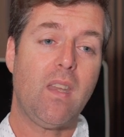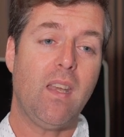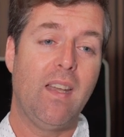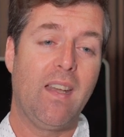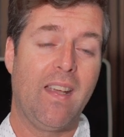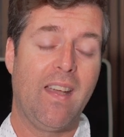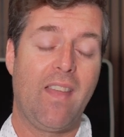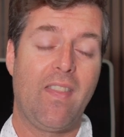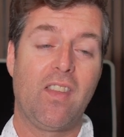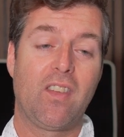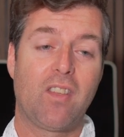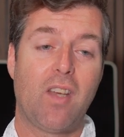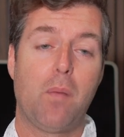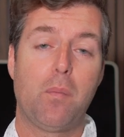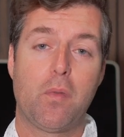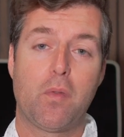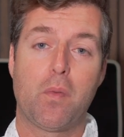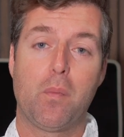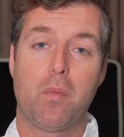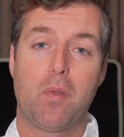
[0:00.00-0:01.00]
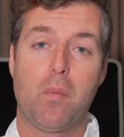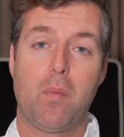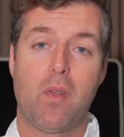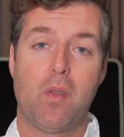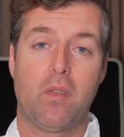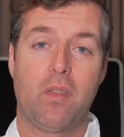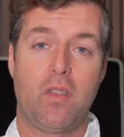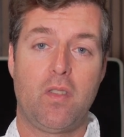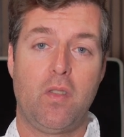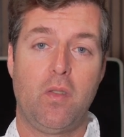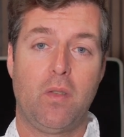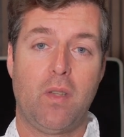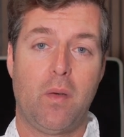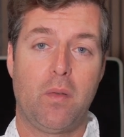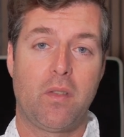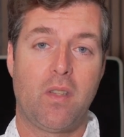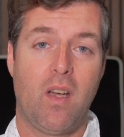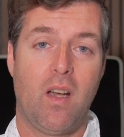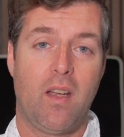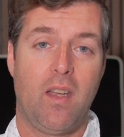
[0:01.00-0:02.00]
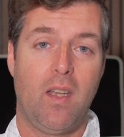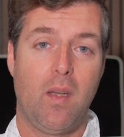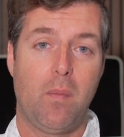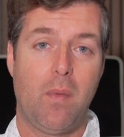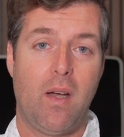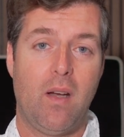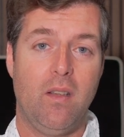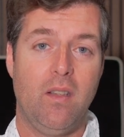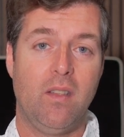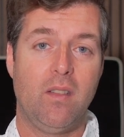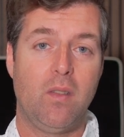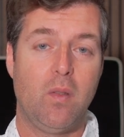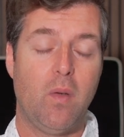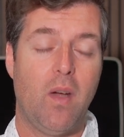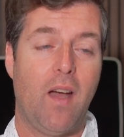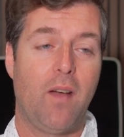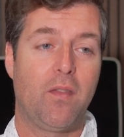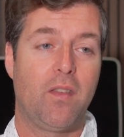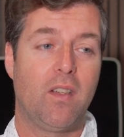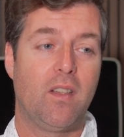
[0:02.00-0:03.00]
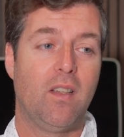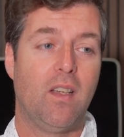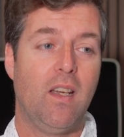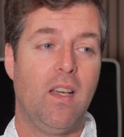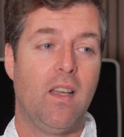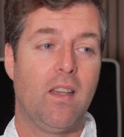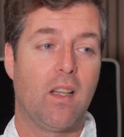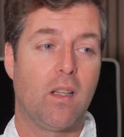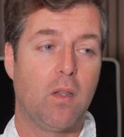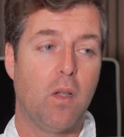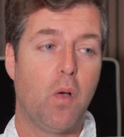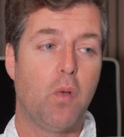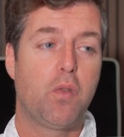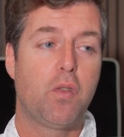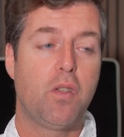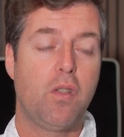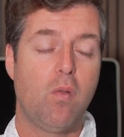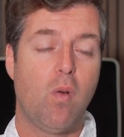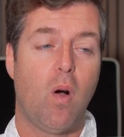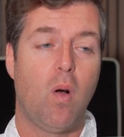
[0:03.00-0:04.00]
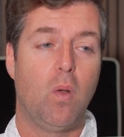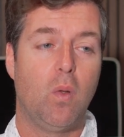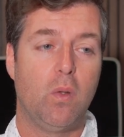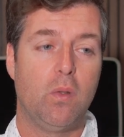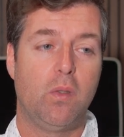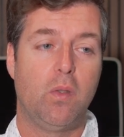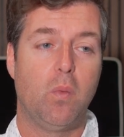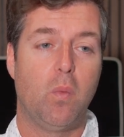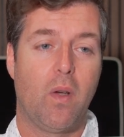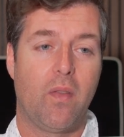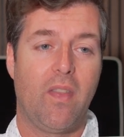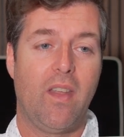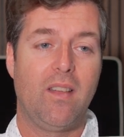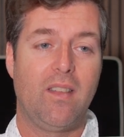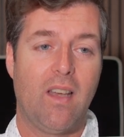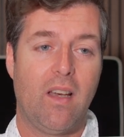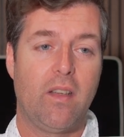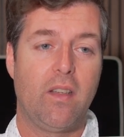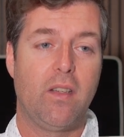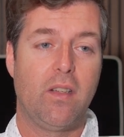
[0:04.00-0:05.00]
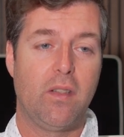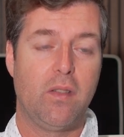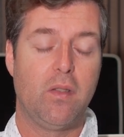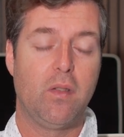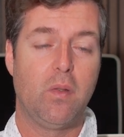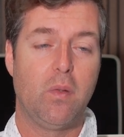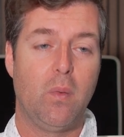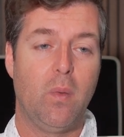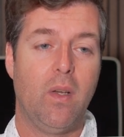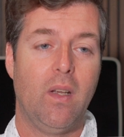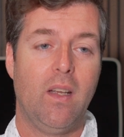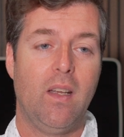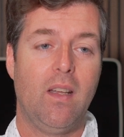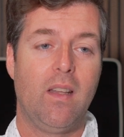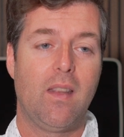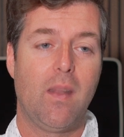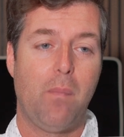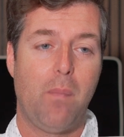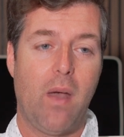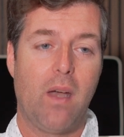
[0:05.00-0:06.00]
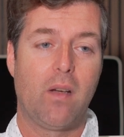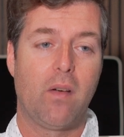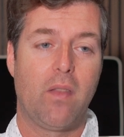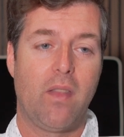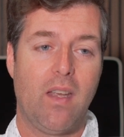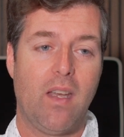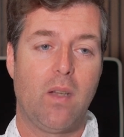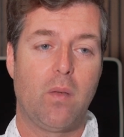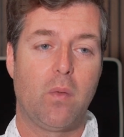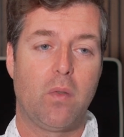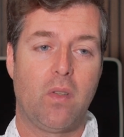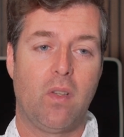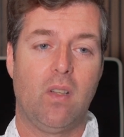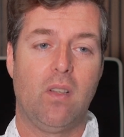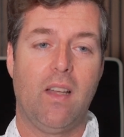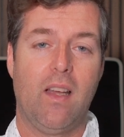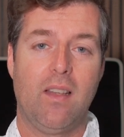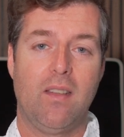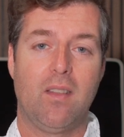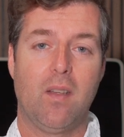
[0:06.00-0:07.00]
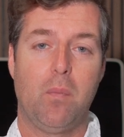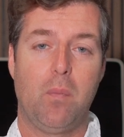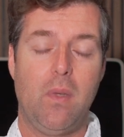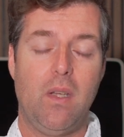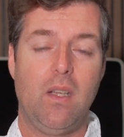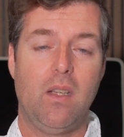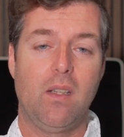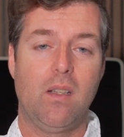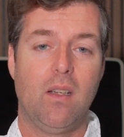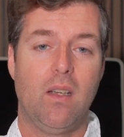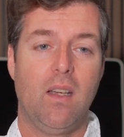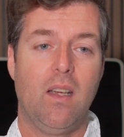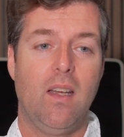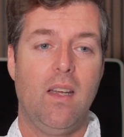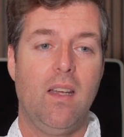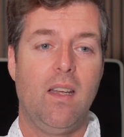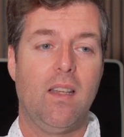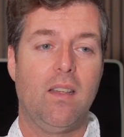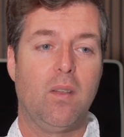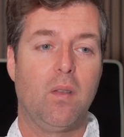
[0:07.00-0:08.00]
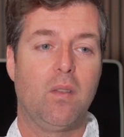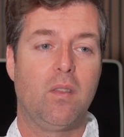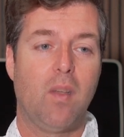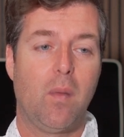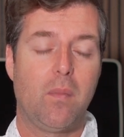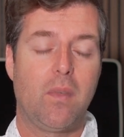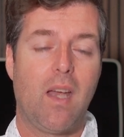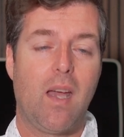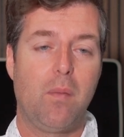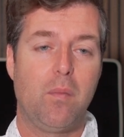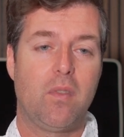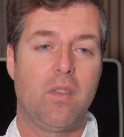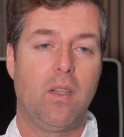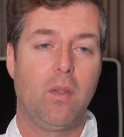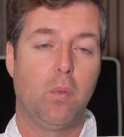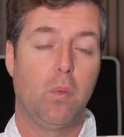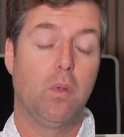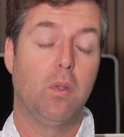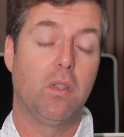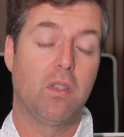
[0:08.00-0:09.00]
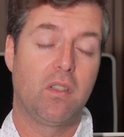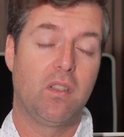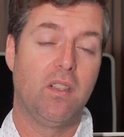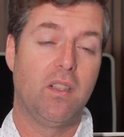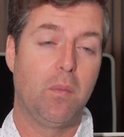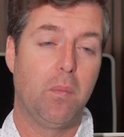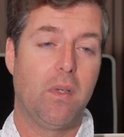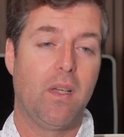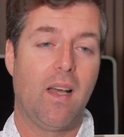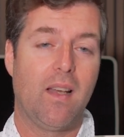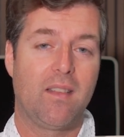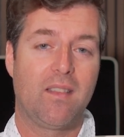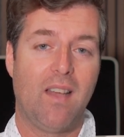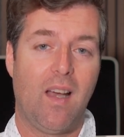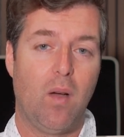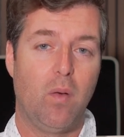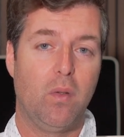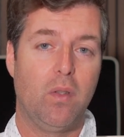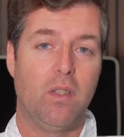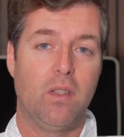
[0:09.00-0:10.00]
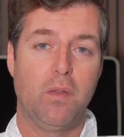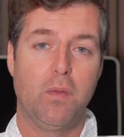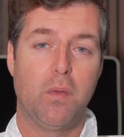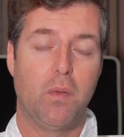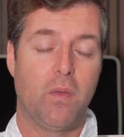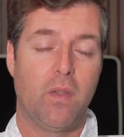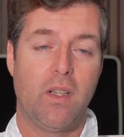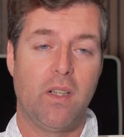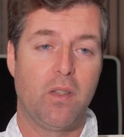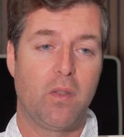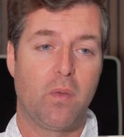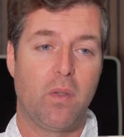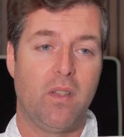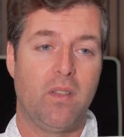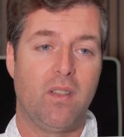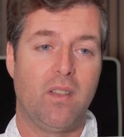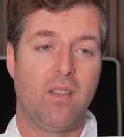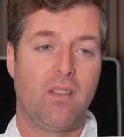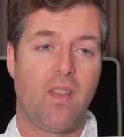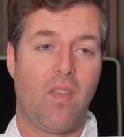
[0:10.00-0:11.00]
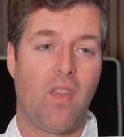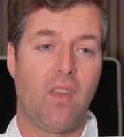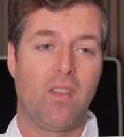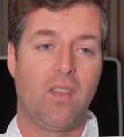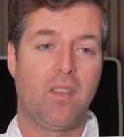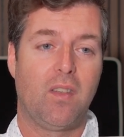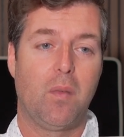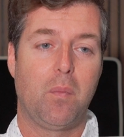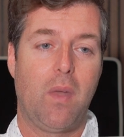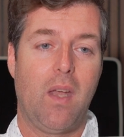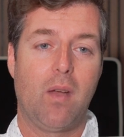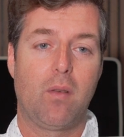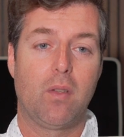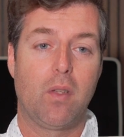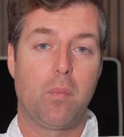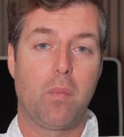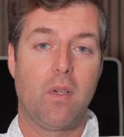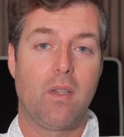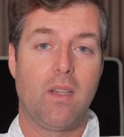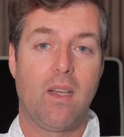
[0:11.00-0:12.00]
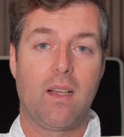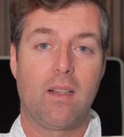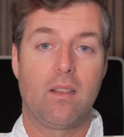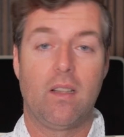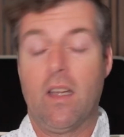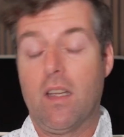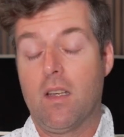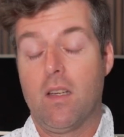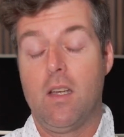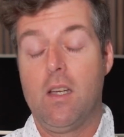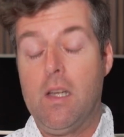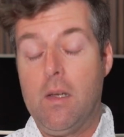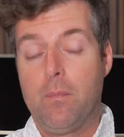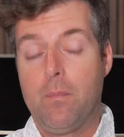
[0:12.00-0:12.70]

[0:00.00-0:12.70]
And again, this comes from some of those issues I was talking about. You do have to, the closer you hold to what they tell you to do, the better the end result ends up being. And so sometimes things will look good but not sound good for various reasons that the system can't really predict. Like